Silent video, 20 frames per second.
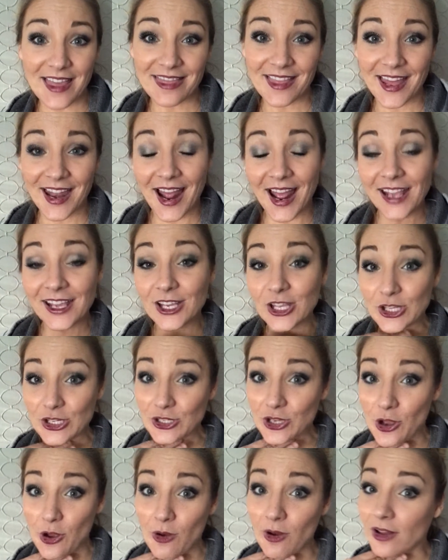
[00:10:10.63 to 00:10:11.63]
and then I can
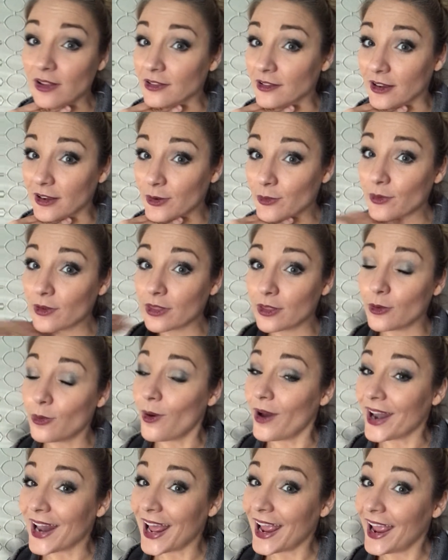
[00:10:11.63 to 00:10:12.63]
show a look with the
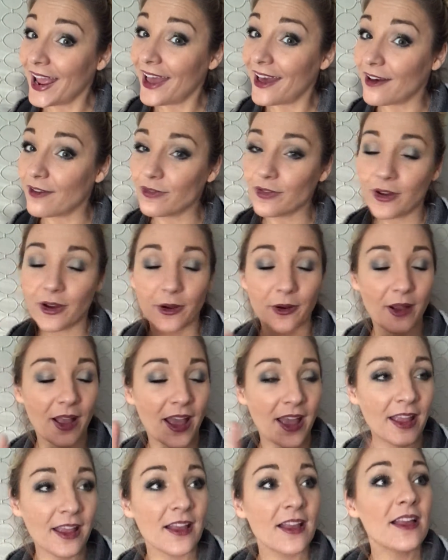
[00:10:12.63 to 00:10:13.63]
one I have,
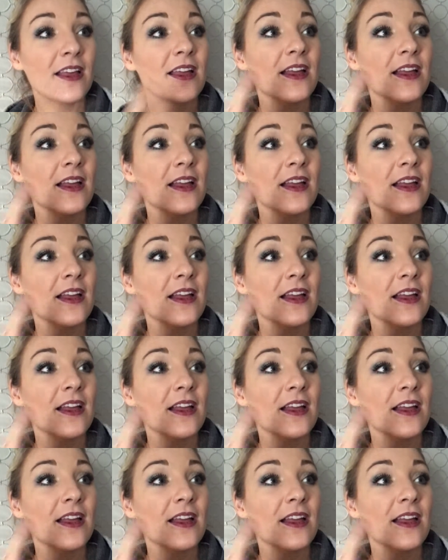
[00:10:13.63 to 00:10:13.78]
okay?